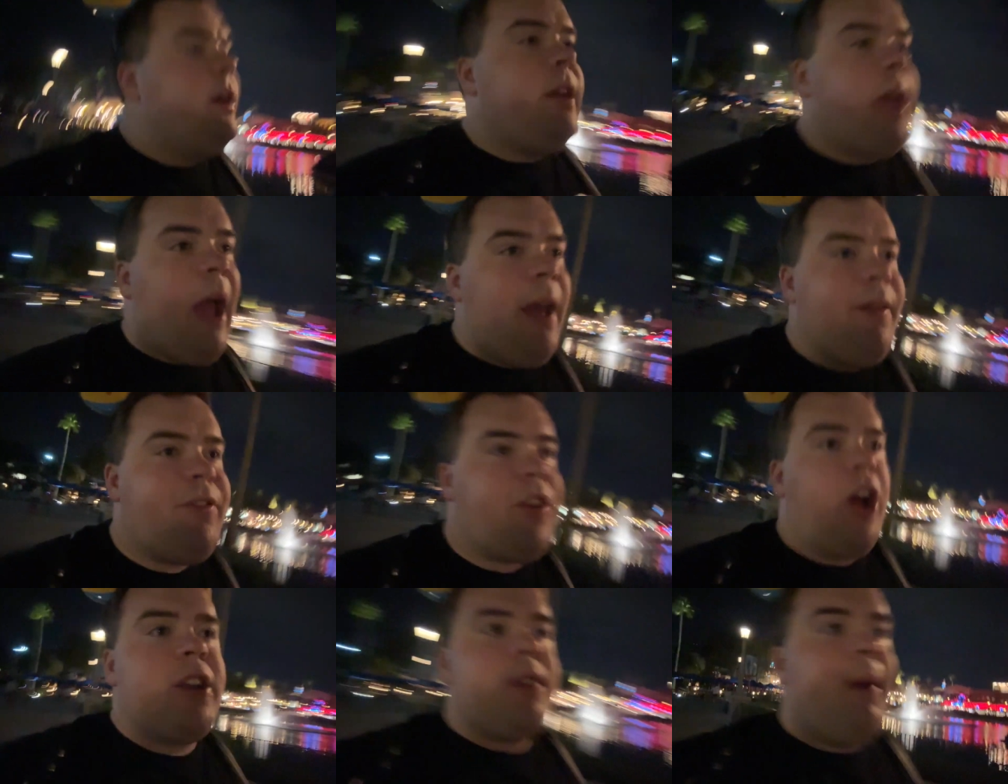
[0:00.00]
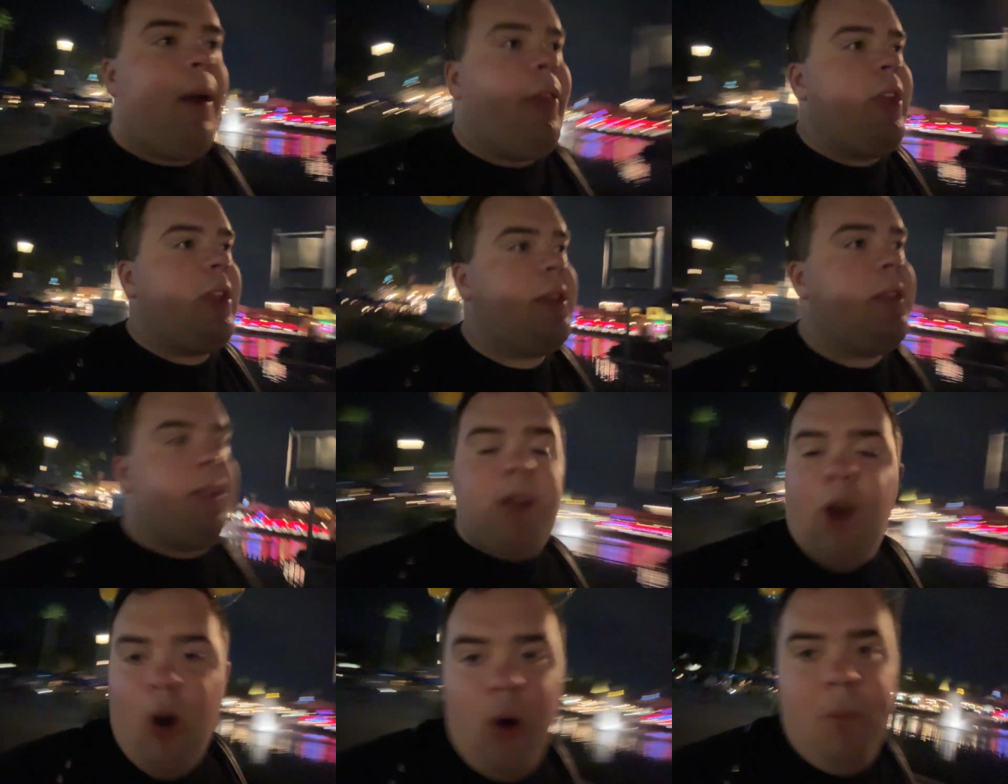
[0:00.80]
I've talked about this
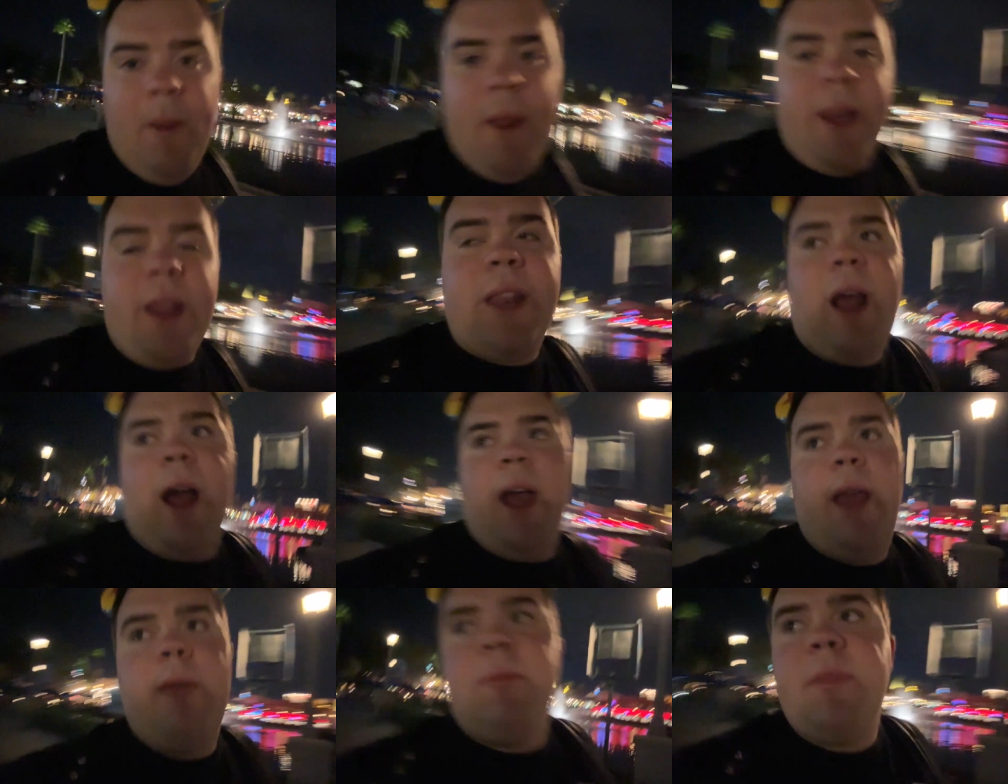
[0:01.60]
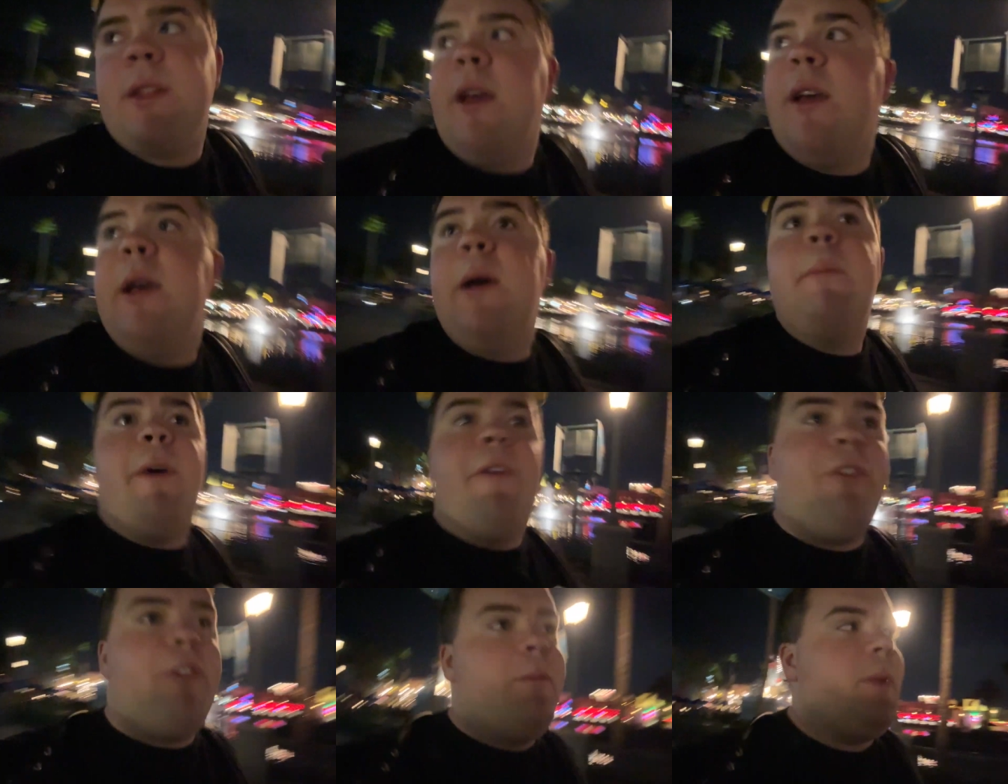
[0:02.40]
so many times, but
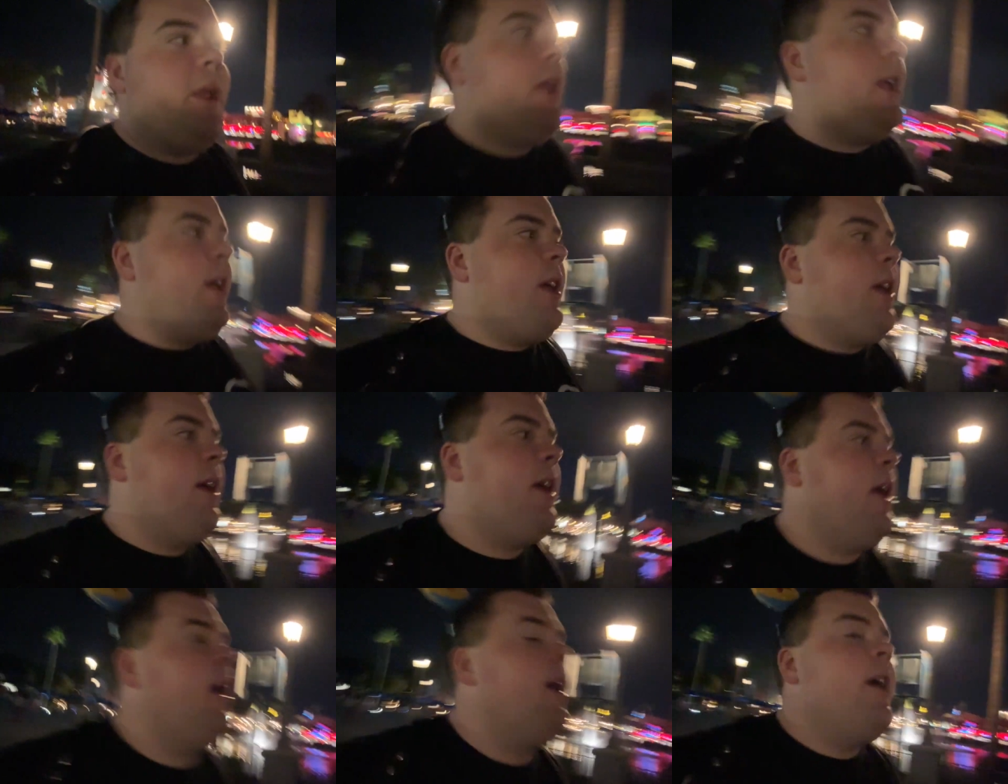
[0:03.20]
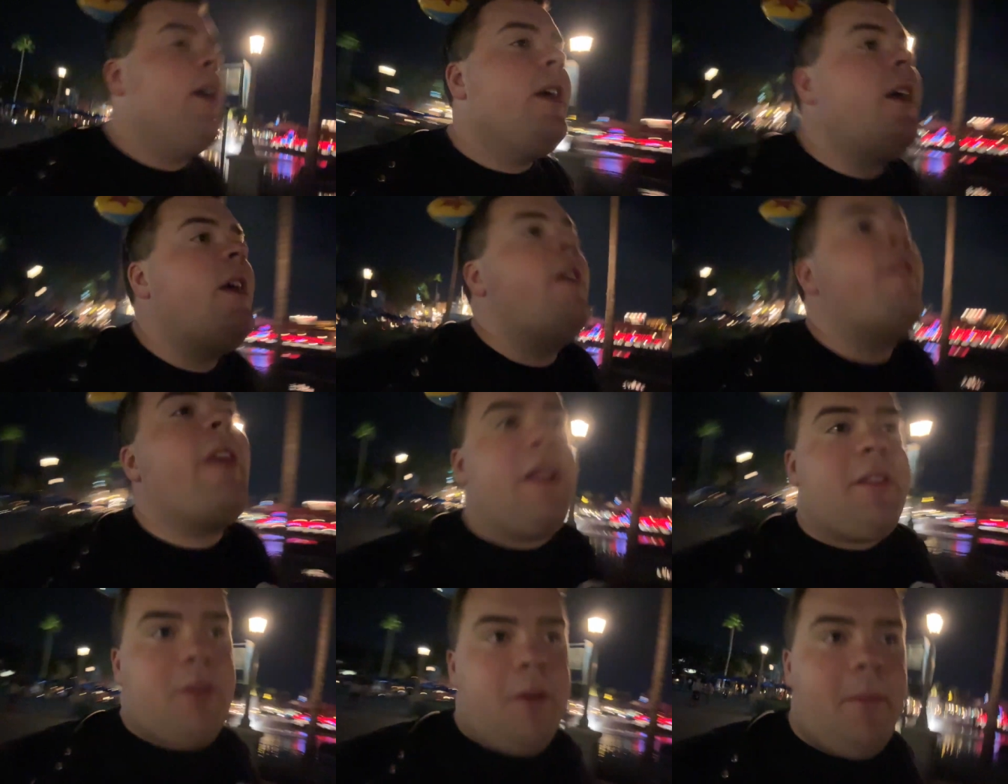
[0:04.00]
for me,
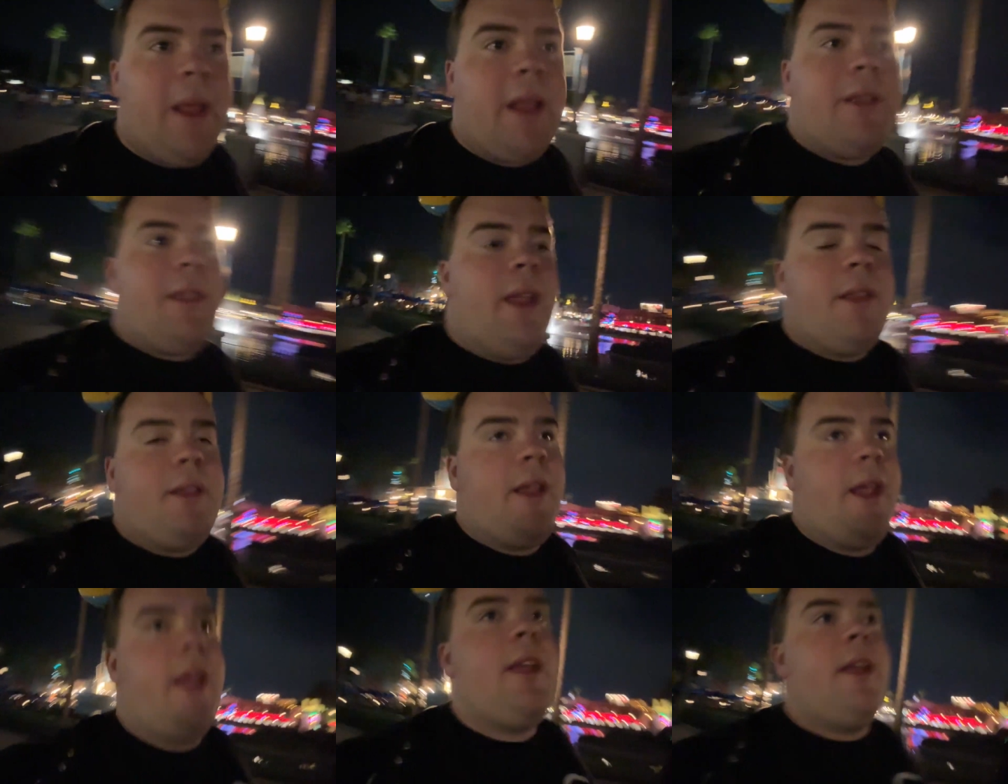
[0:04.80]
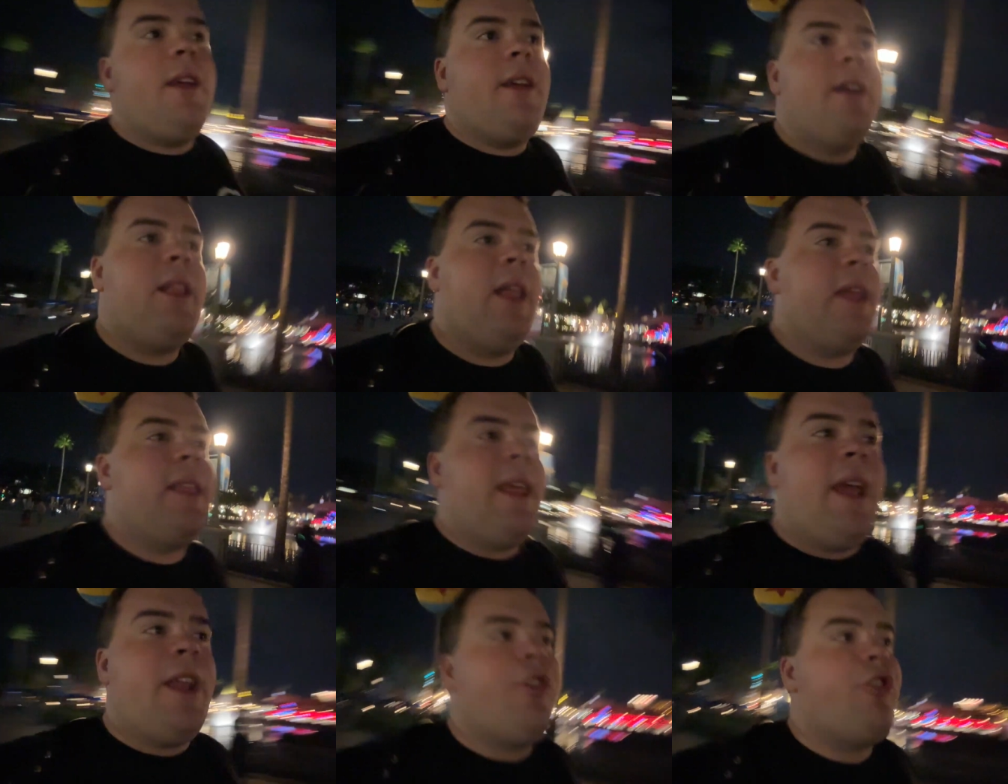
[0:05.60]
that's what makes Disney, like
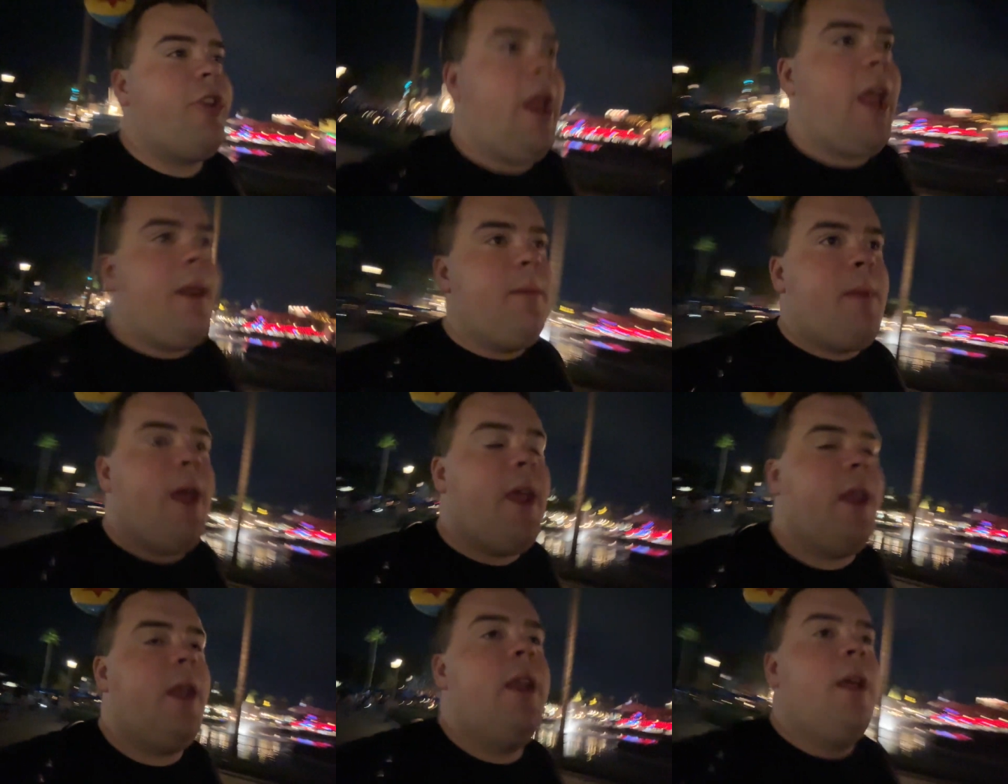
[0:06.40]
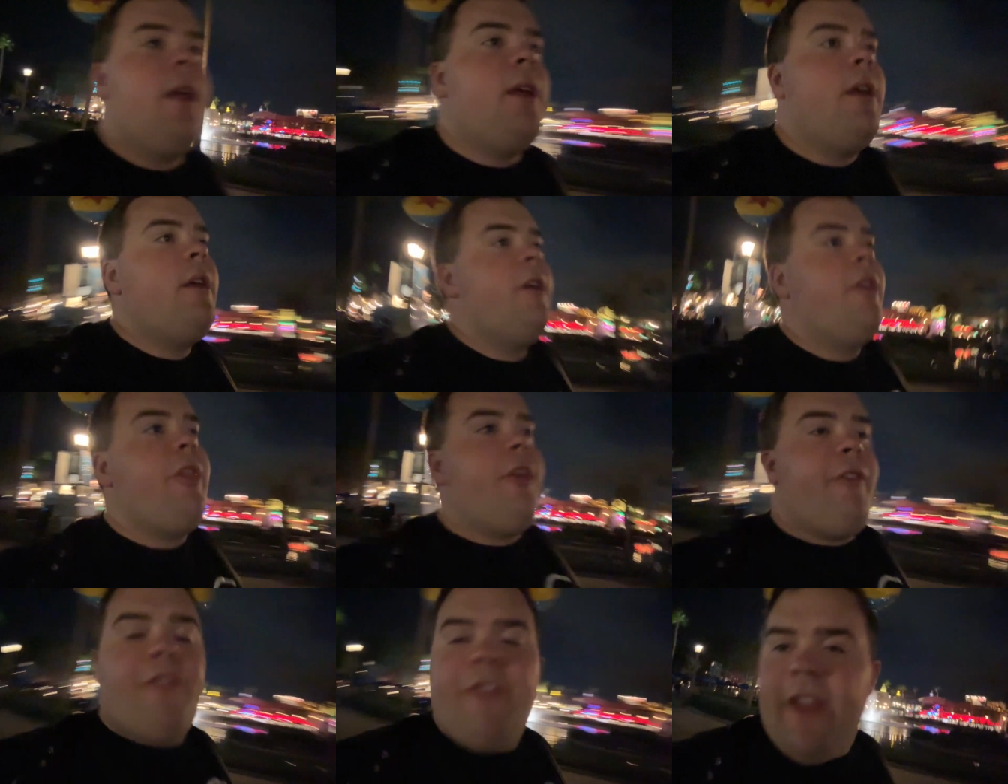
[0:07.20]
the entertainment,
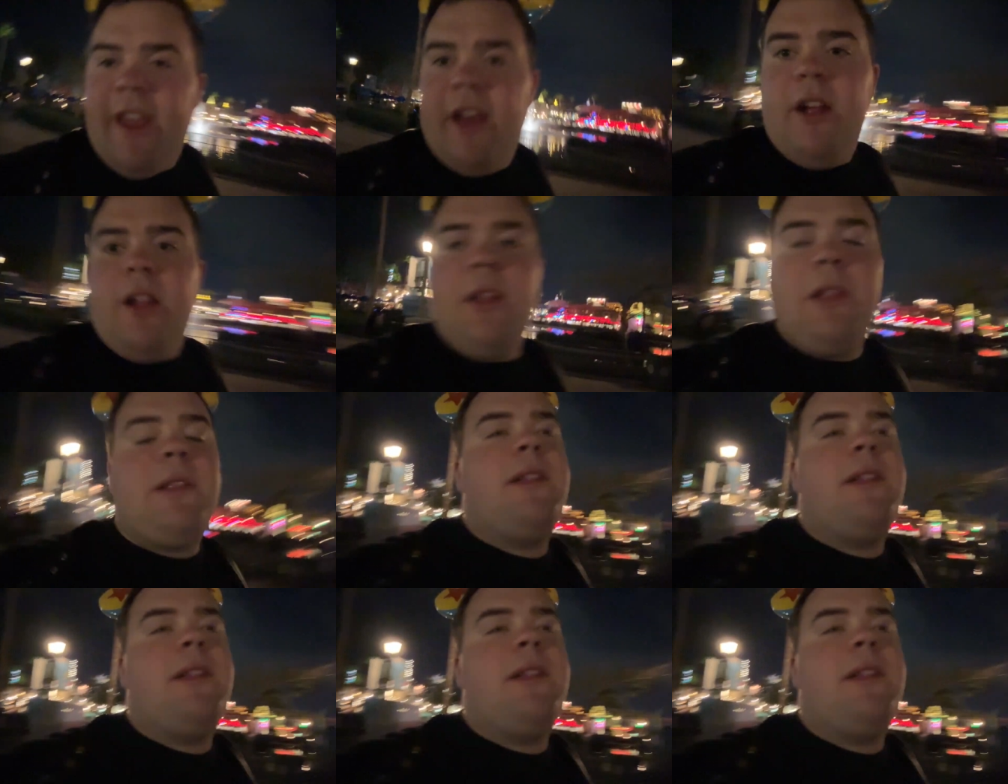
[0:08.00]
the feels.